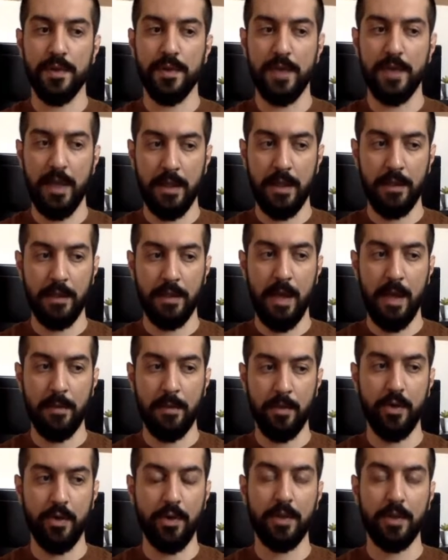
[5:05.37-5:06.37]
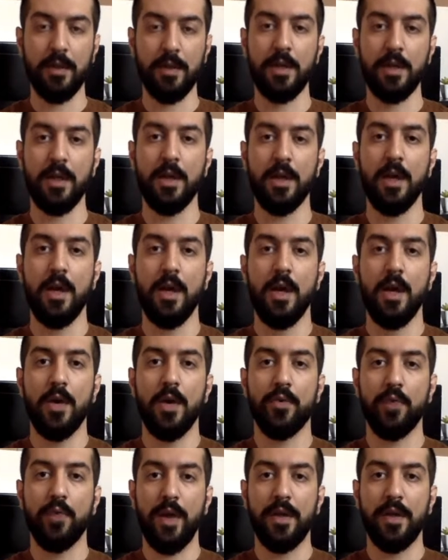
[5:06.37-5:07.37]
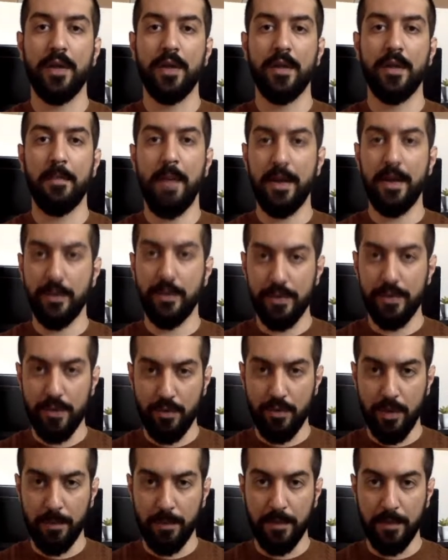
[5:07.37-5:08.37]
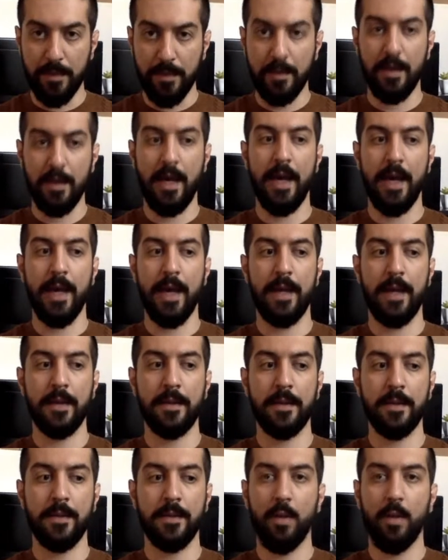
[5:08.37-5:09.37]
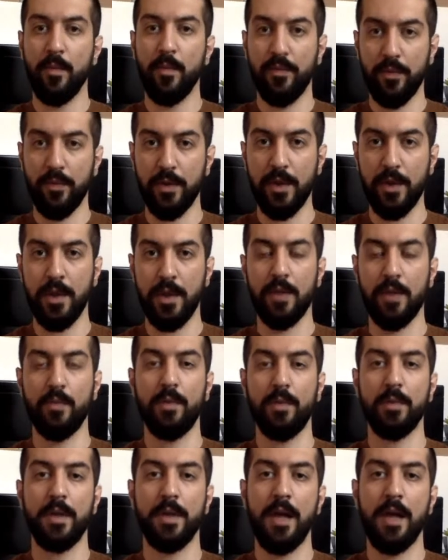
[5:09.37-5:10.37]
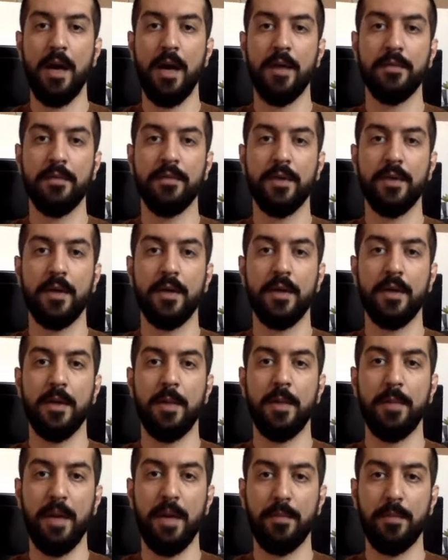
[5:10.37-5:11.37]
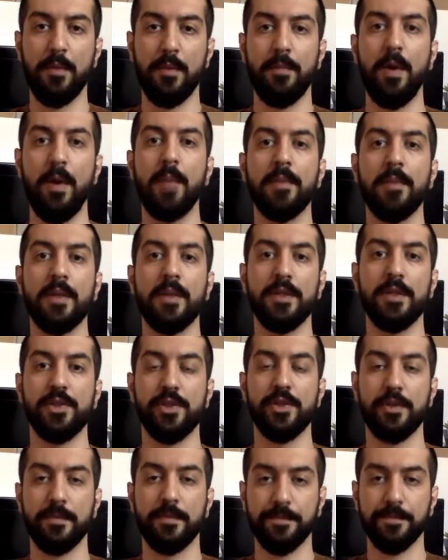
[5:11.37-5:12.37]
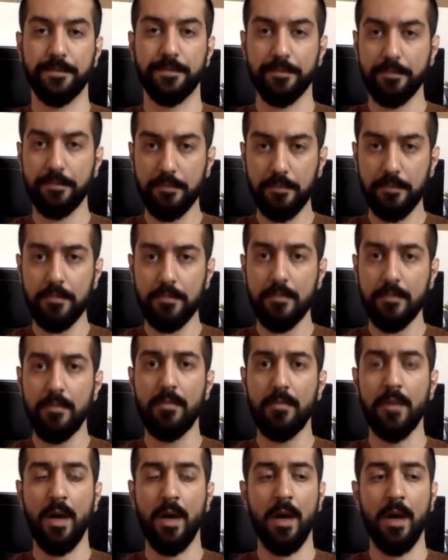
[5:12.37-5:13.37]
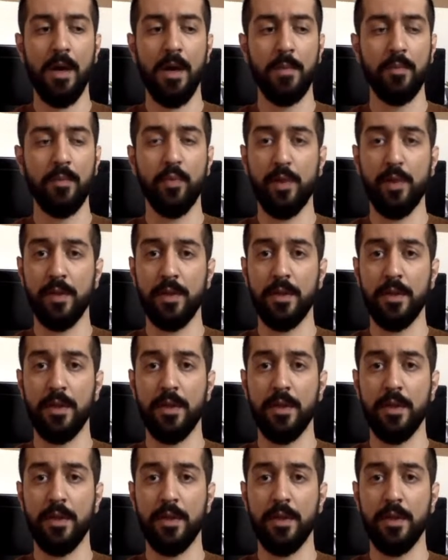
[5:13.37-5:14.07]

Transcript: And I'm currently writing the manuscript, and hopefully we will have a paper published within the near